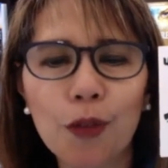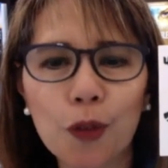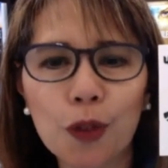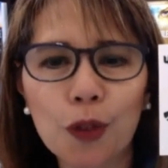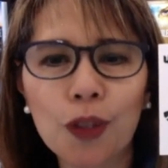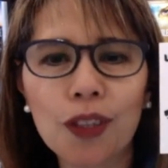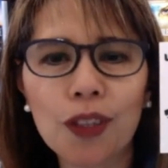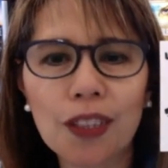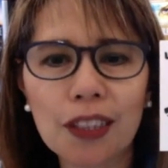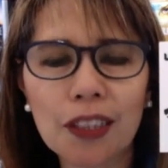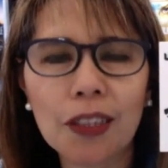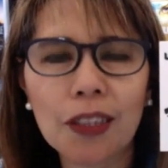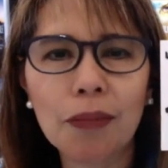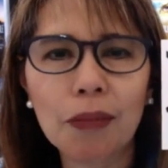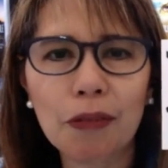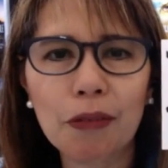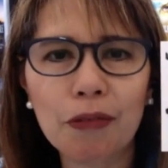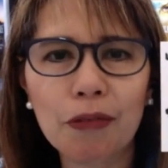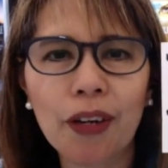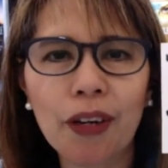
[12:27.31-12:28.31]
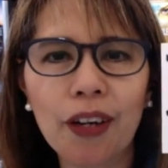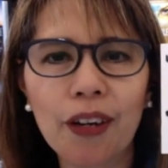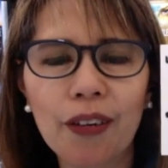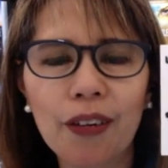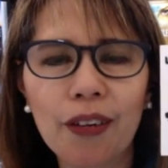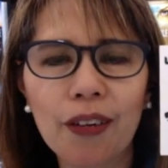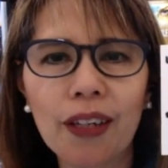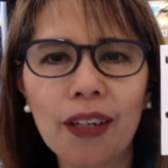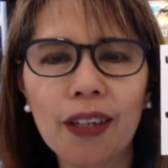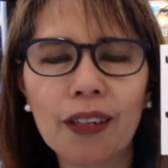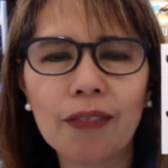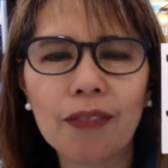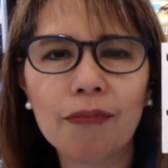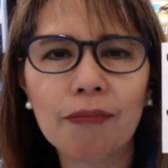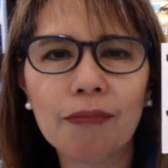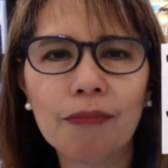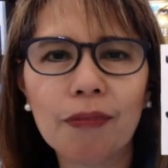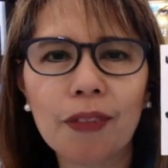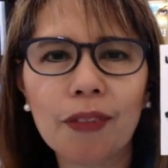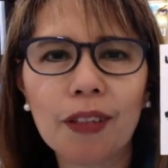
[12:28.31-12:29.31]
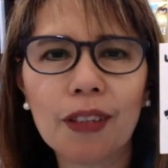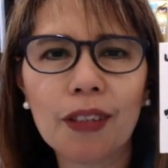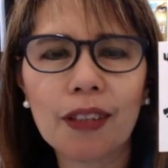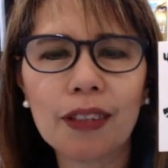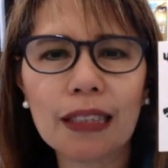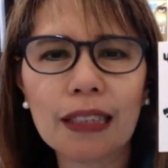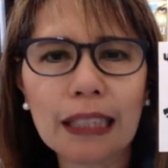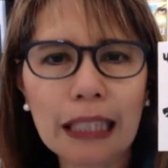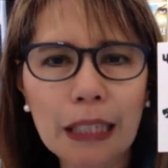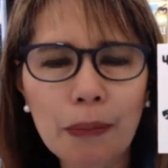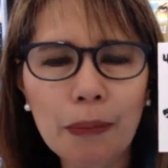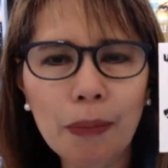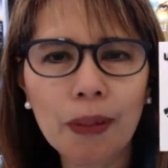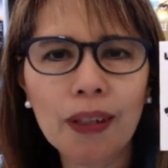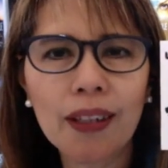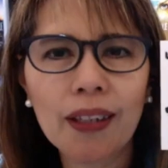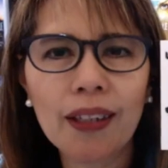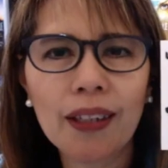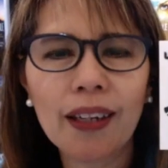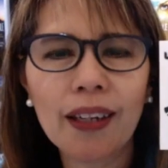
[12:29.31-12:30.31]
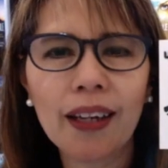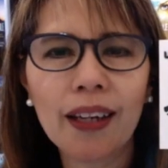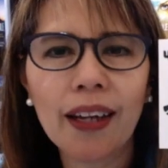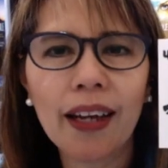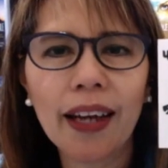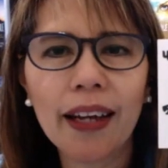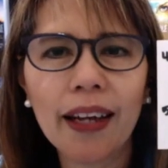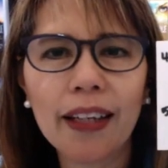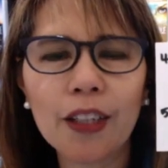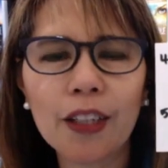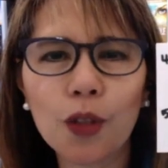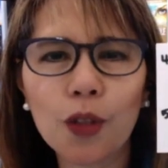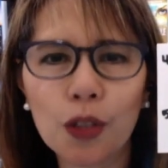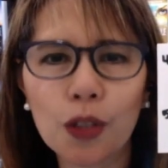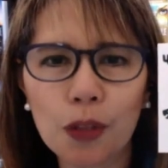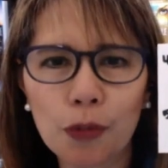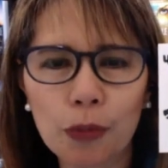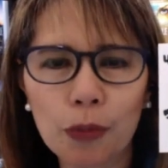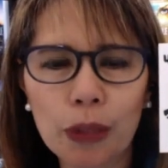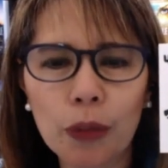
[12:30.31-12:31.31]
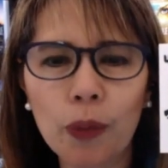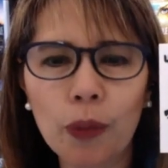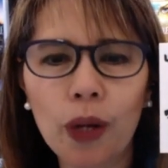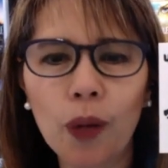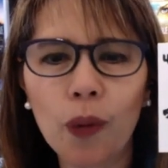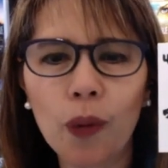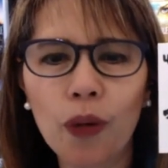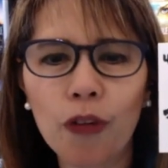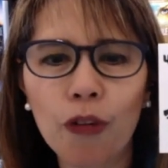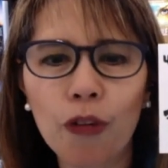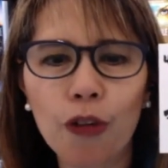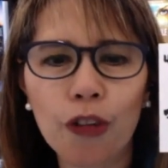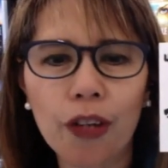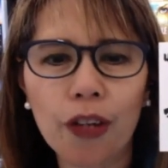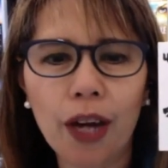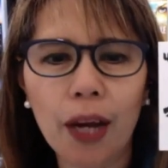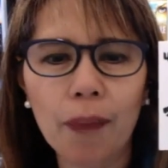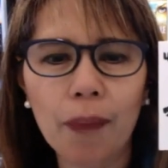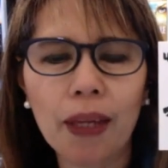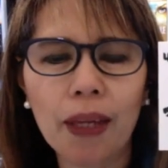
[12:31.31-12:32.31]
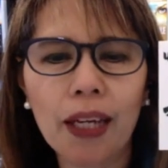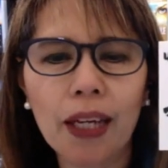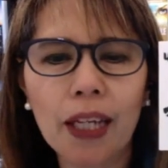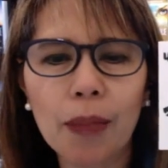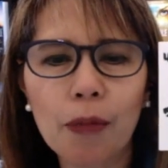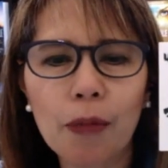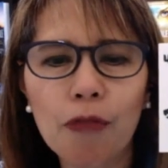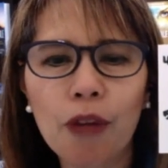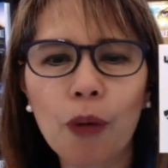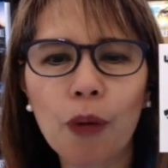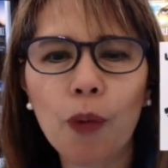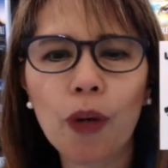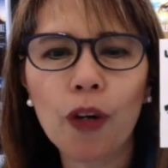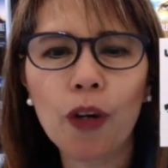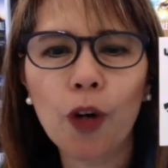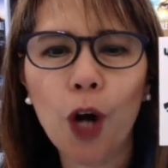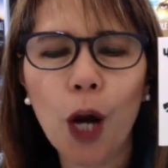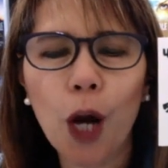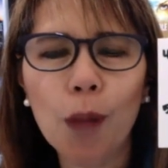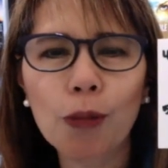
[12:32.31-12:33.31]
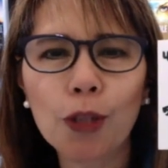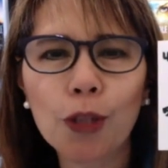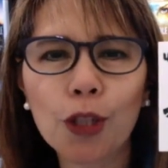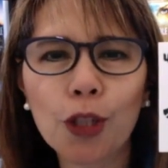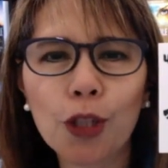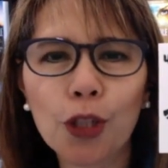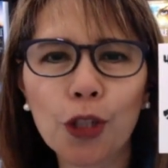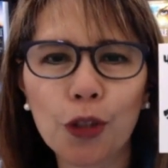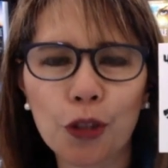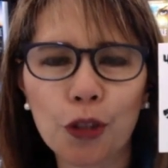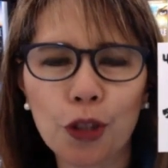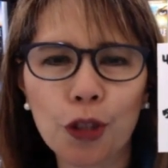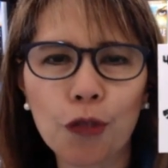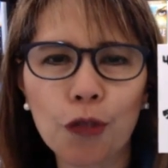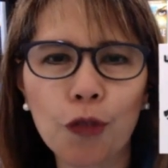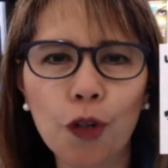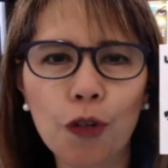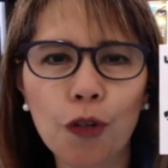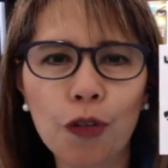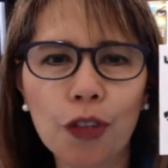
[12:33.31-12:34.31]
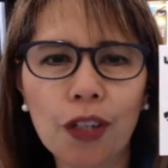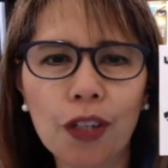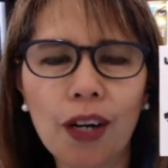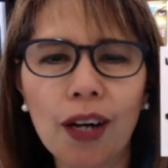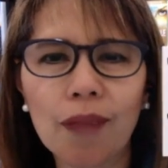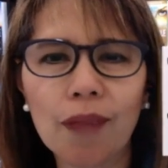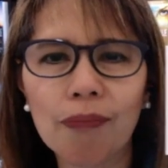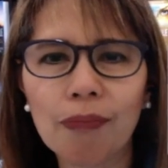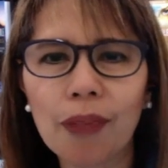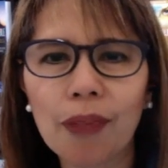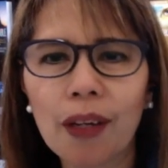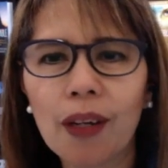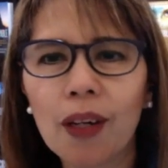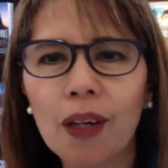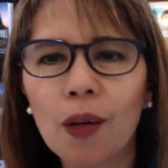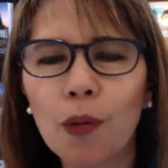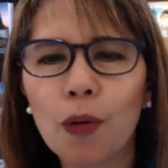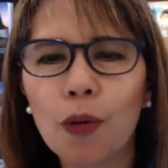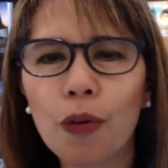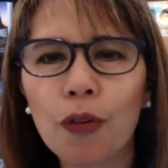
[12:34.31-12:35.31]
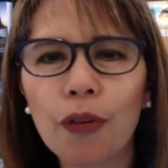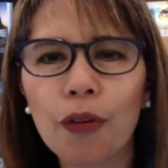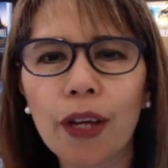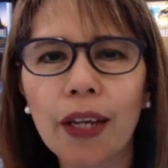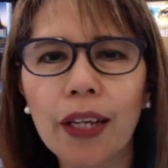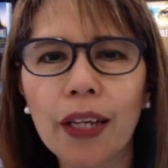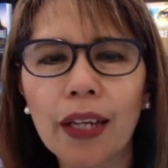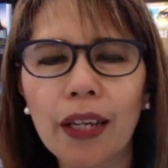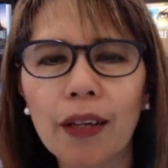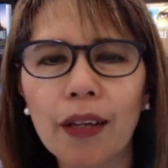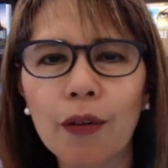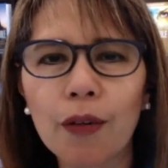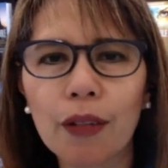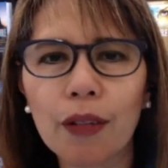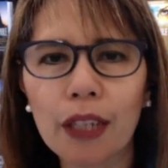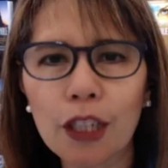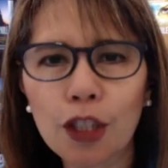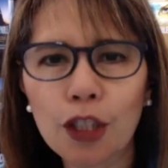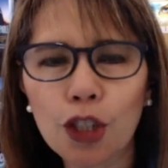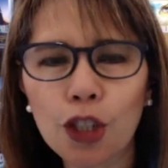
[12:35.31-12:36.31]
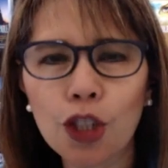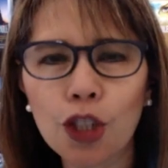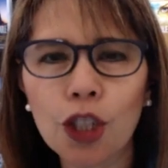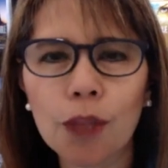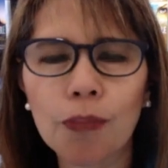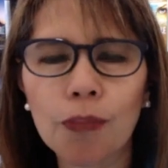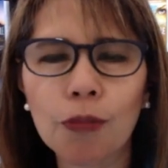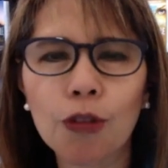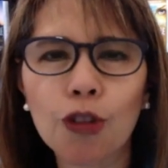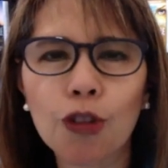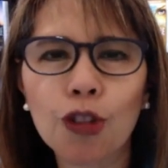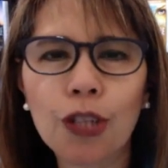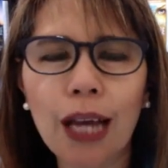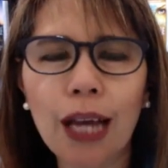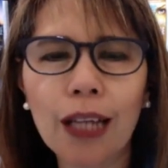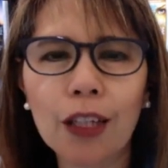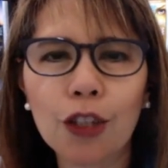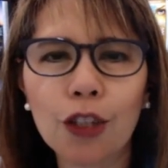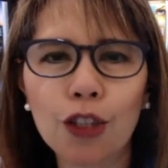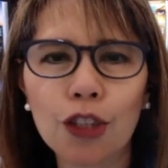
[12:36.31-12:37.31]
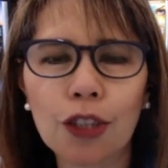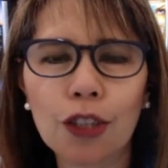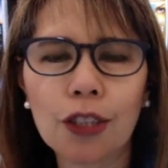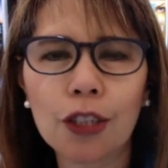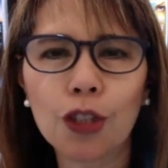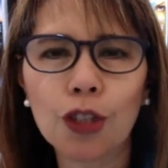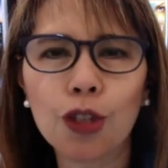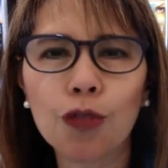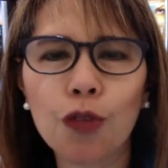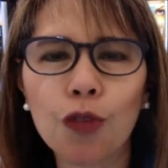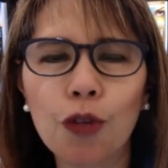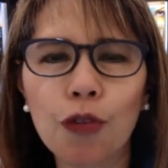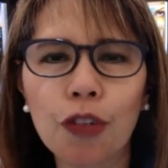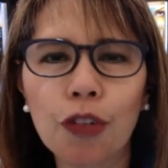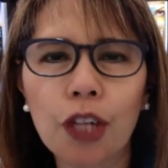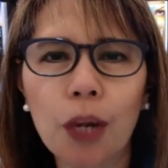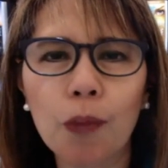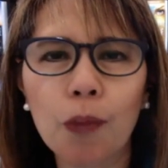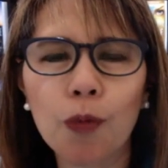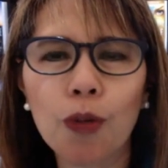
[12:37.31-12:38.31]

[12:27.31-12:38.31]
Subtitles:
So this is going to be very deep and it's going to be well worth your time. Number five, what are obstacles you've overcome? Were there any relationship challenges that you've overcome?